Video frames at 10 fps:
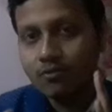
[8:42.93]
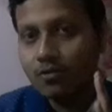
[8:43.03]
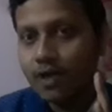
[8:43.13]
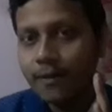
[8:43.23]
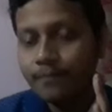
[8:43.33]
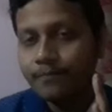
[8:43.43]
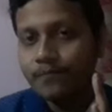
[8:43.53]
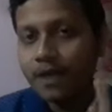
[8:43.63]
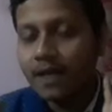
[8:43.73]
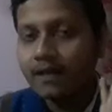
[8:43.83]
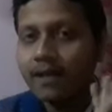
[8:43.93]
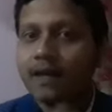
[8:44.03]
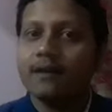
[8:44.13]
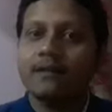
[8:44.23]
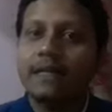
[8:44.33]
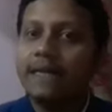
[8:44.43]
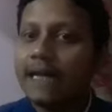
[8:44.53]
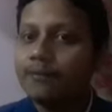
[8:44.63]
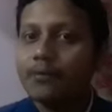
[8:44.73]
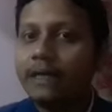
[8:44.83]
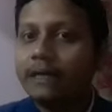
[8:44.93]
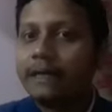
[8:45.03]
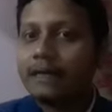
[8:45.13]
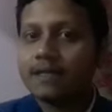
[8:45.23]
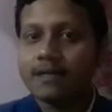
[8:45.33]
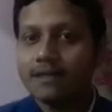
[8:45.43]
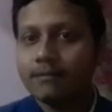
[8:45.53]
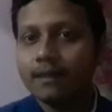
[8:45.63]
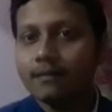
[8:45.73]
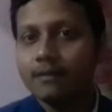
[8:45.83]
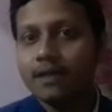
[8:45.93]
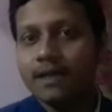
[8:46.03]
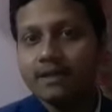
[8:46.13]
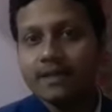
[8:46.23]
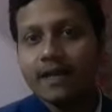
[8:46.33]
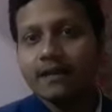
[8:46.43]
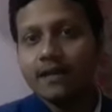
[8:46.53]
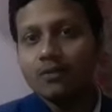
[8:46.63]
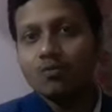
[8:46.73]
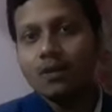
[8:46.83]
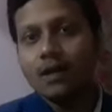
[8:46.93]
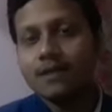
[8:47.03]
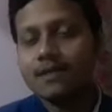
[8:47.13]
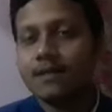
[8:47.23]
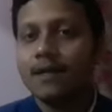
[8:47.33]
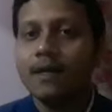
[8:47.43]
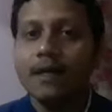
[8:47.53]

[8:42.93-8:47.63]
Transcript: Okay, and there are three type of interactions available inside the nucleus: